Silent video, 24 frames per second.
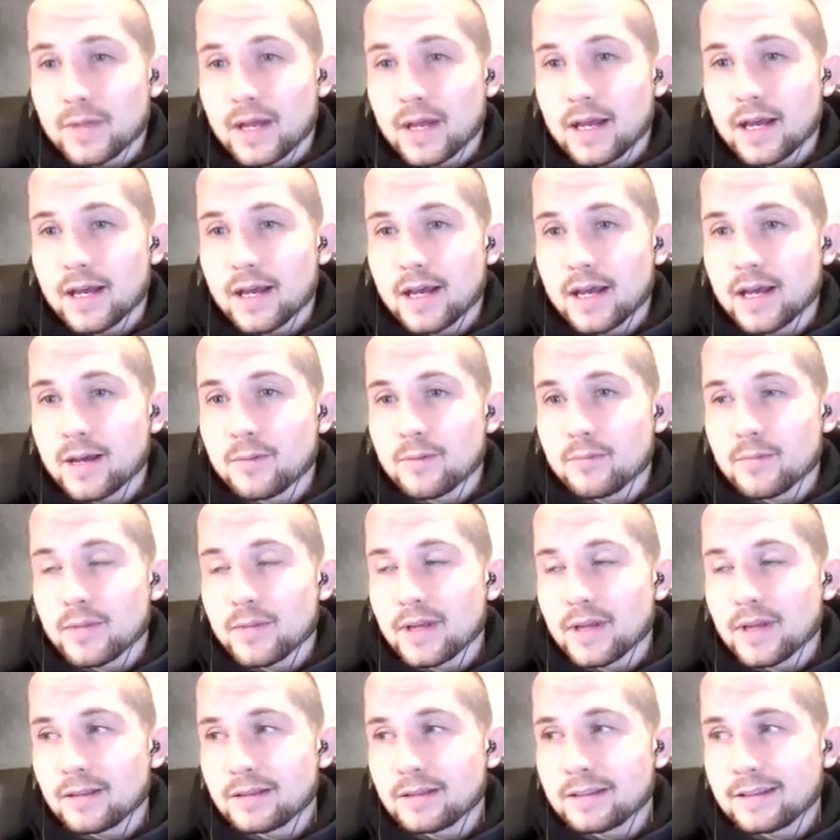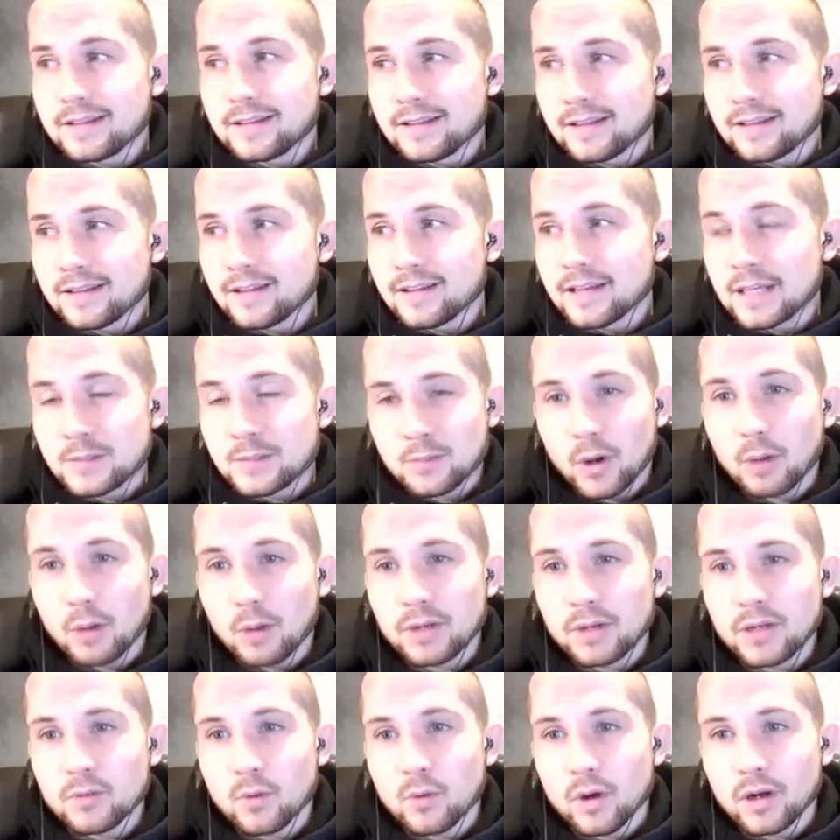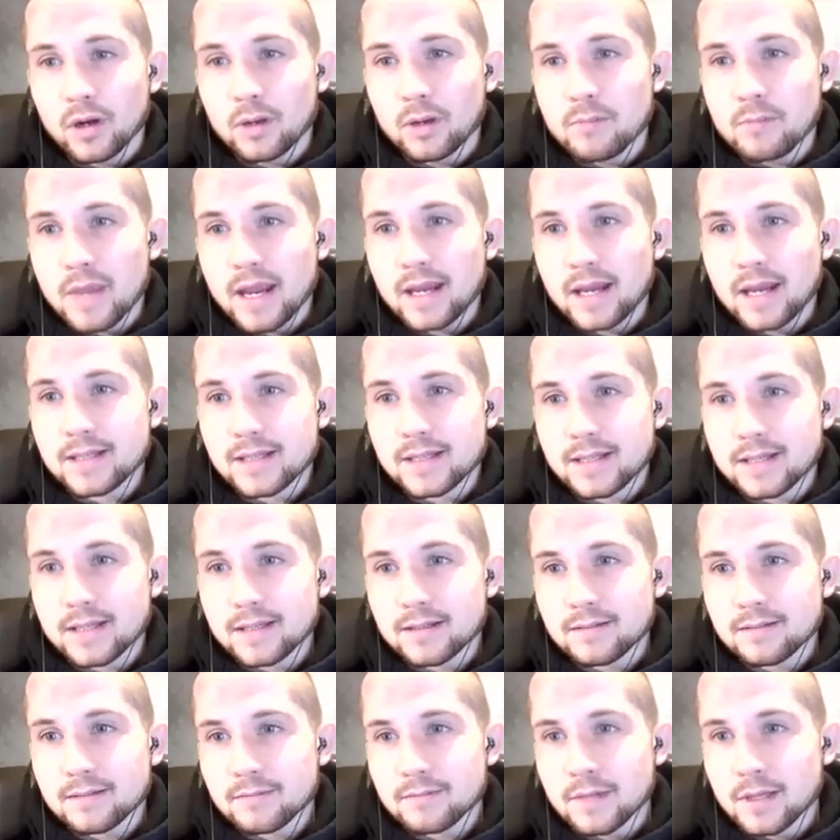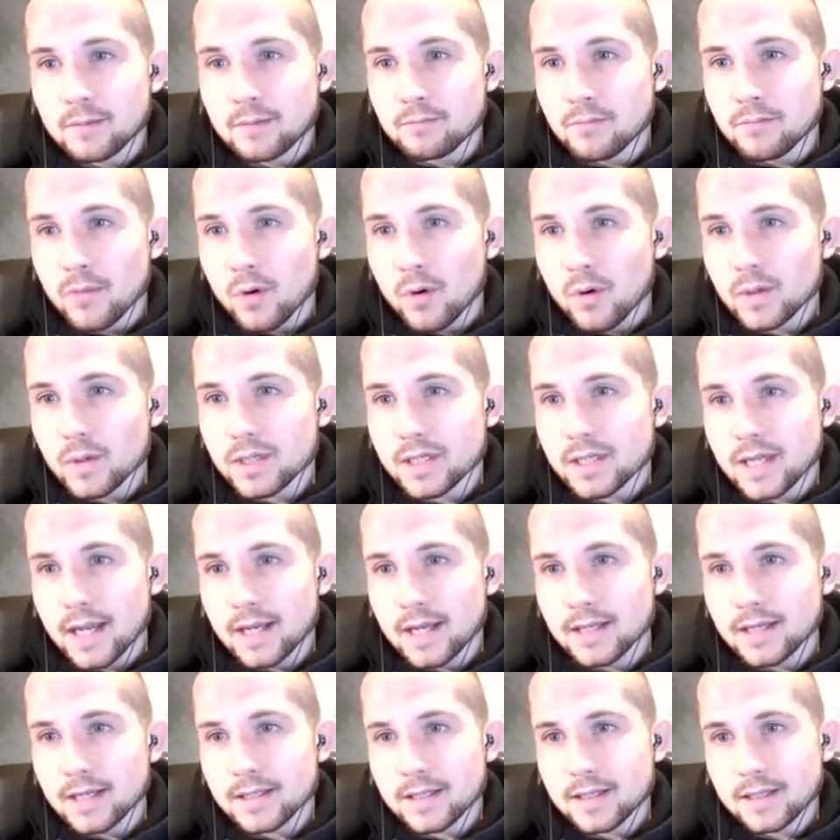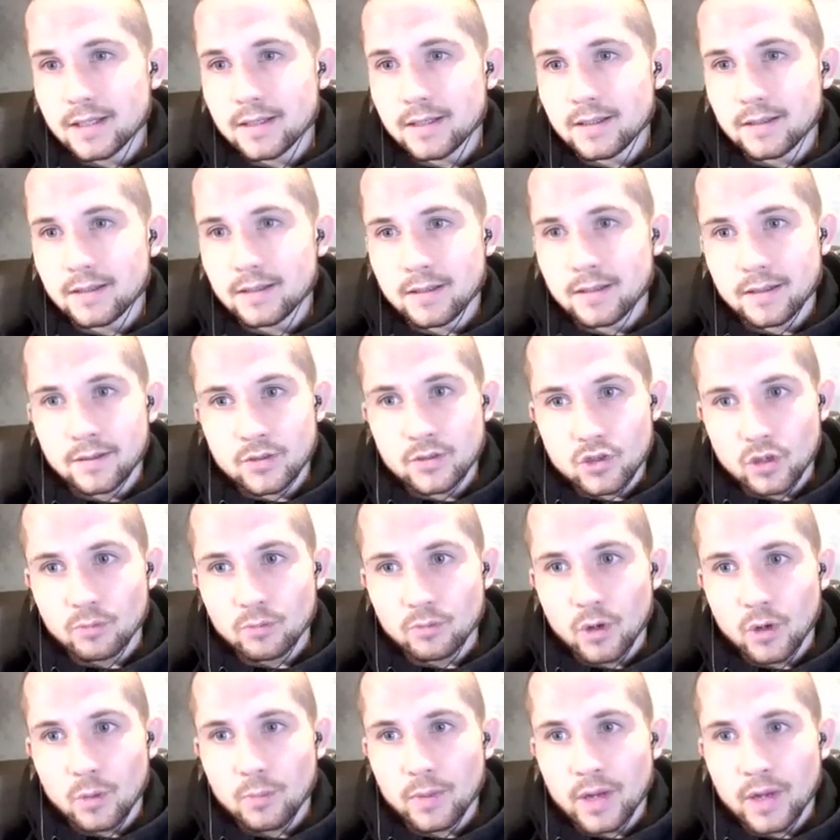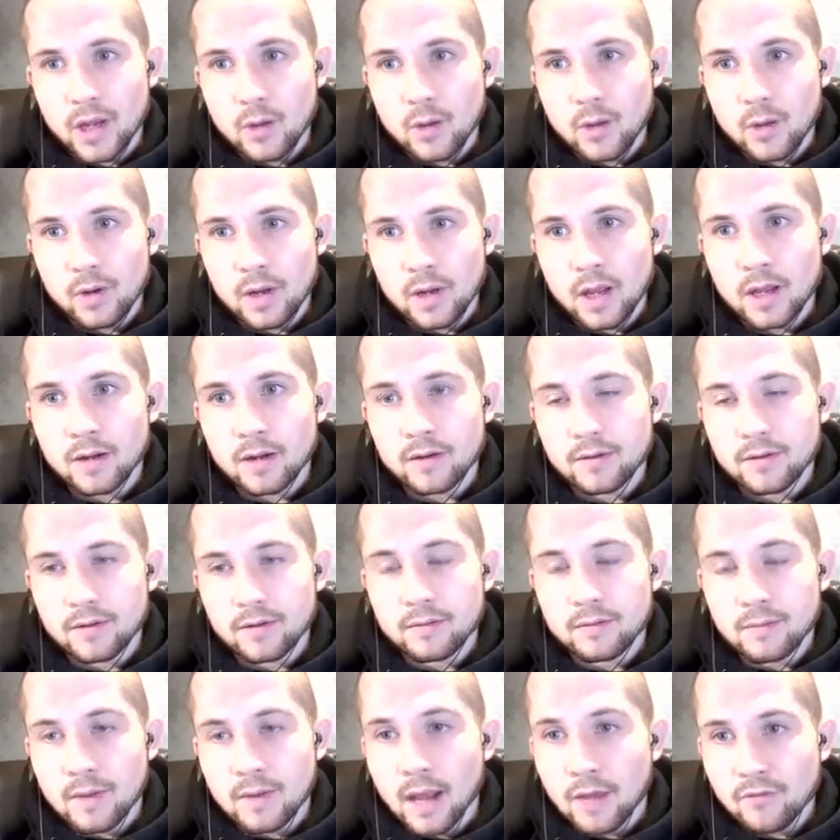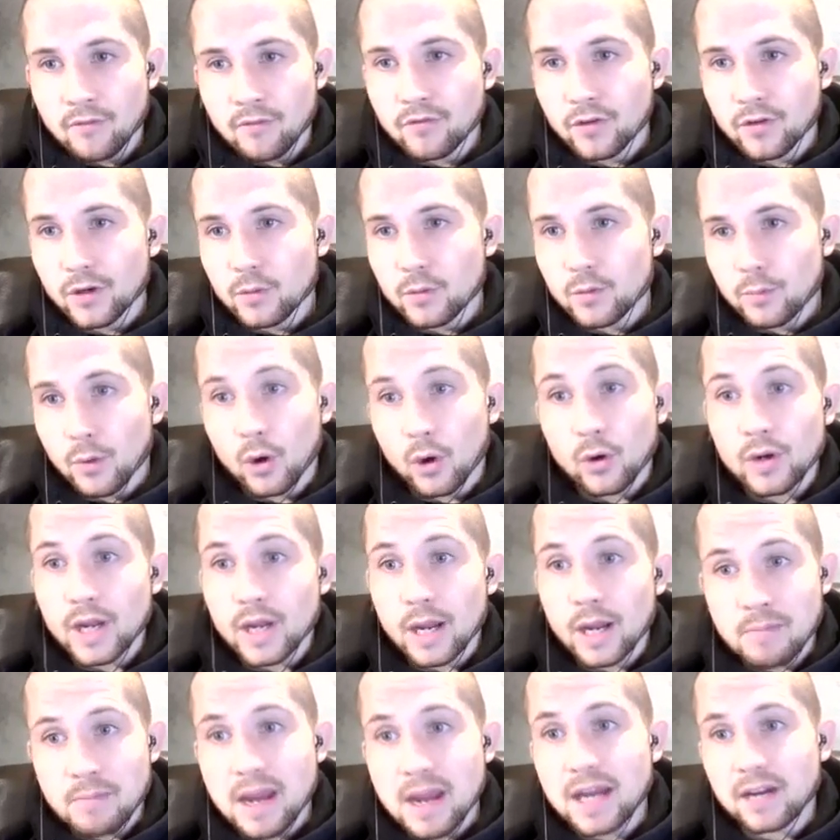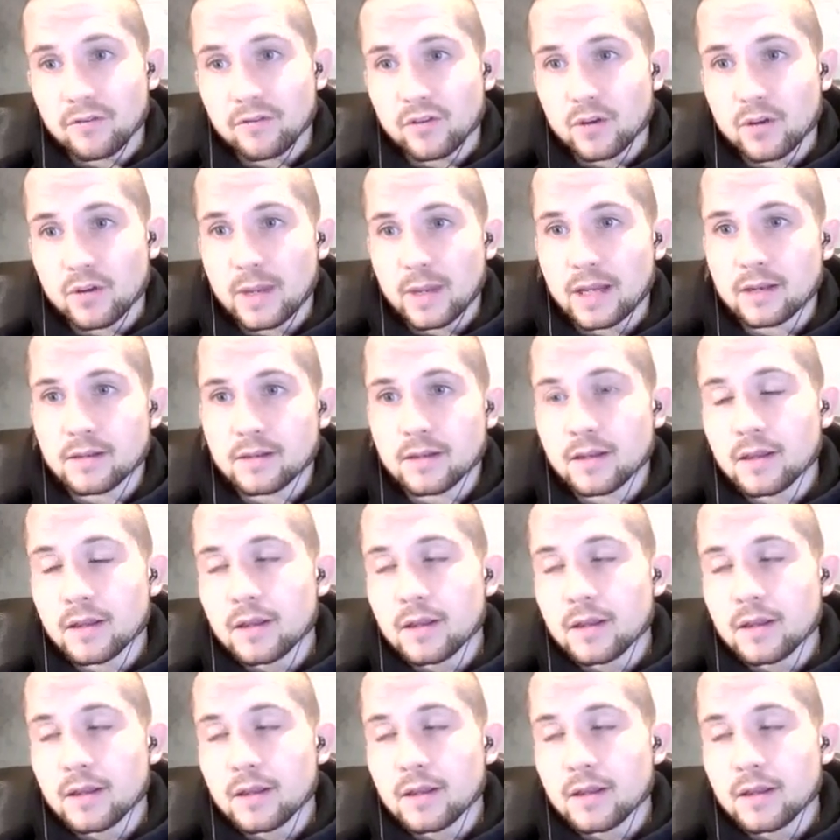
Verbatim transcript: Um, he's probably the one that makes the most sense to to jump up now and, and have a fight with Poirier and make it for the belt.